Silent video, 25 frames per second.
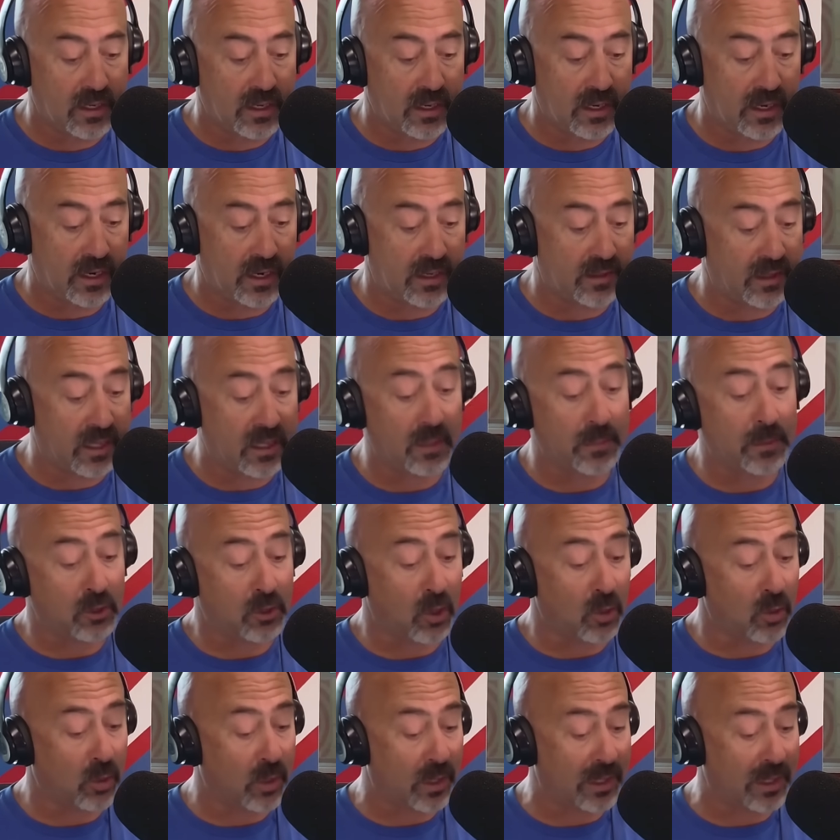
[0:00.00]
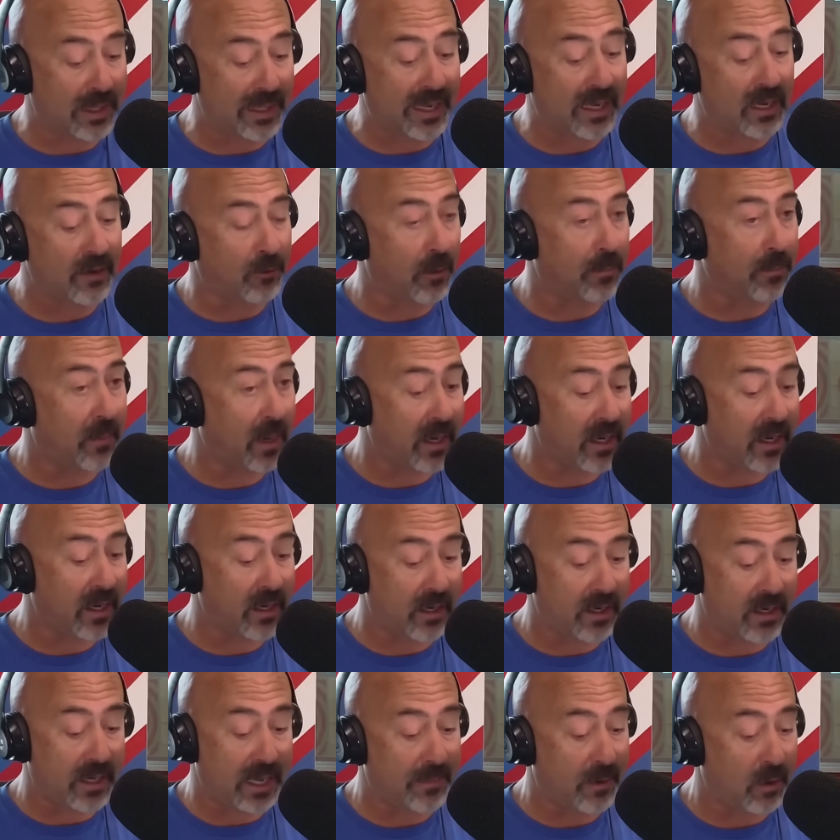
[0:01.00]
And then the Bills go to Atlanta for a Monday
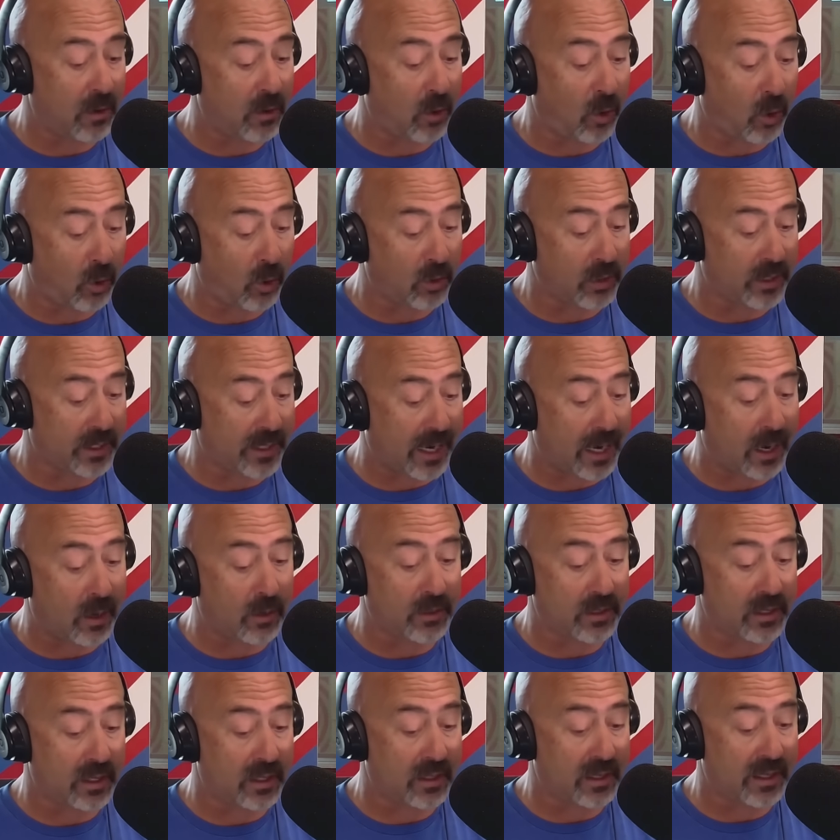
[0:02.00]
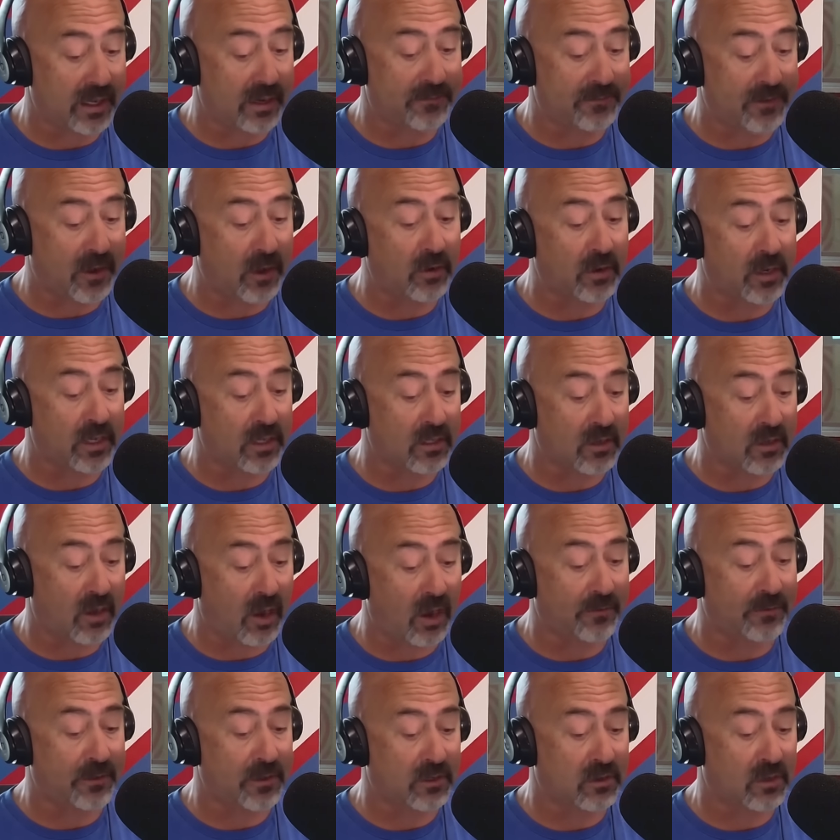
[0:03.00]
night game, and holy cow, did the Atlanta Falcons
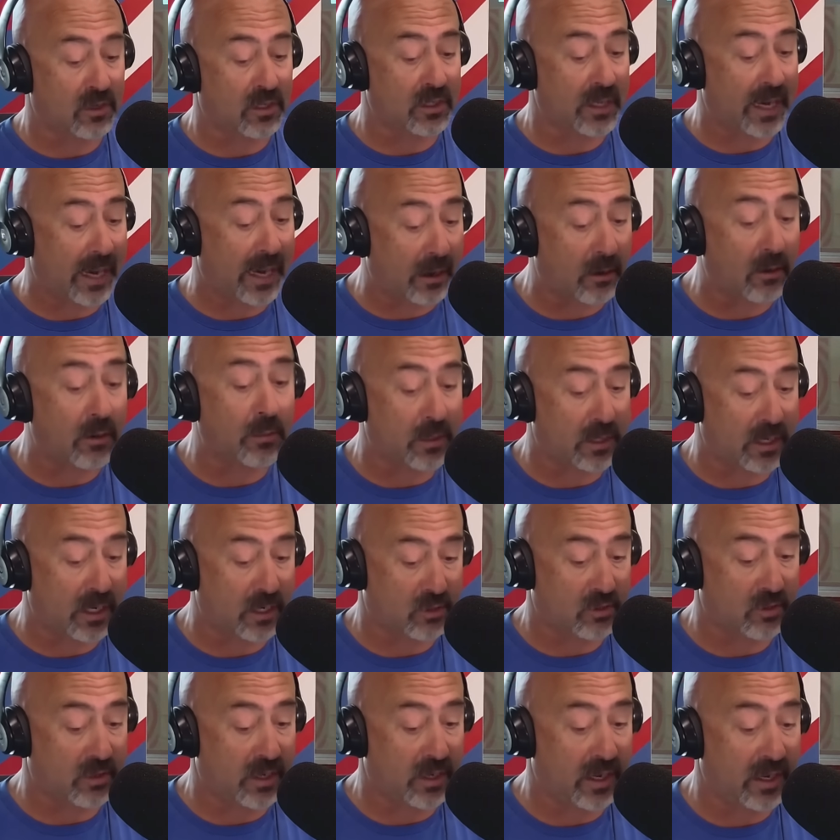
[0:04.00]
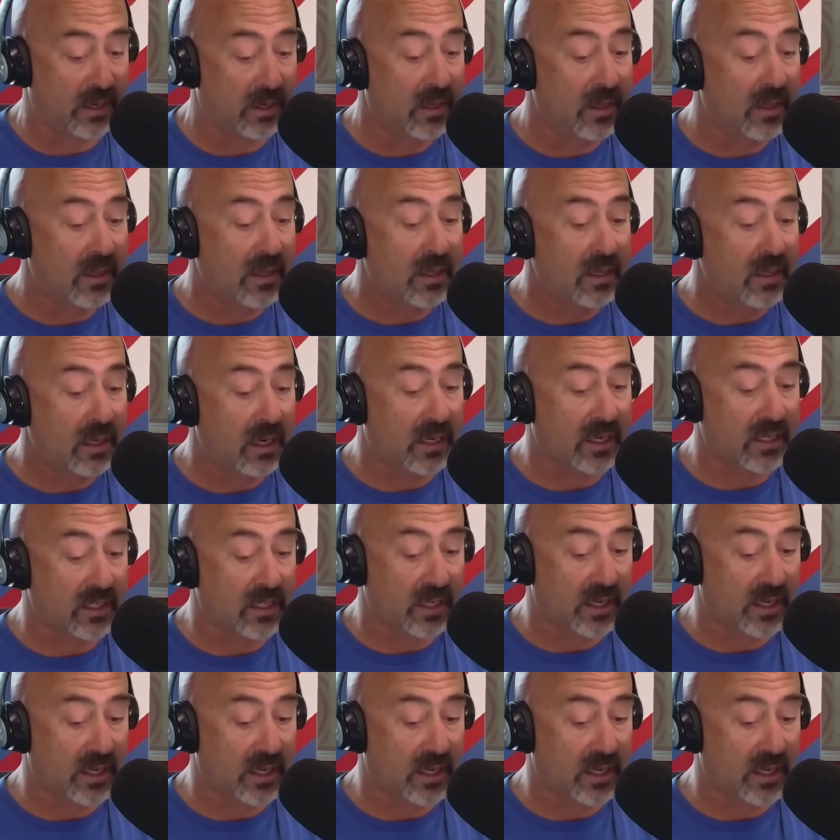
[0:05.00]
offense look terrible yesterday against the